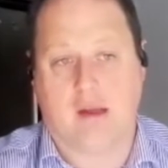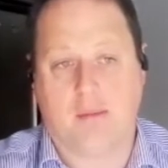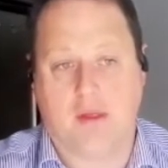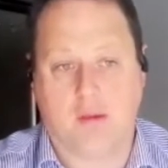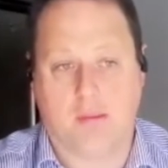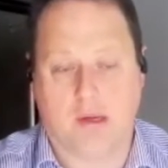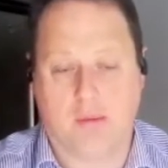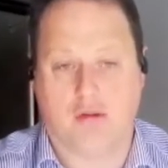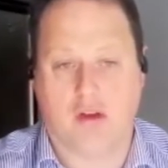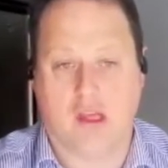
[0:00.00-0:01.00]
something that
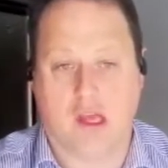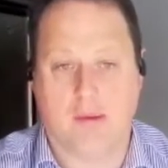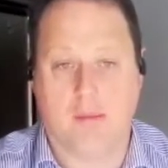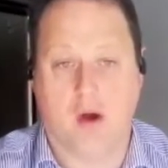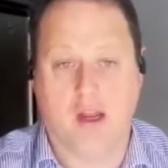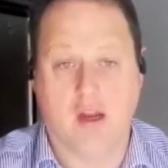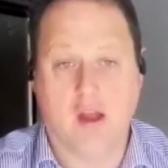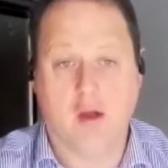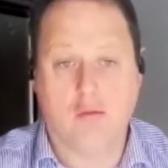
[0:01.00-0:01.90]
people should keep in mind and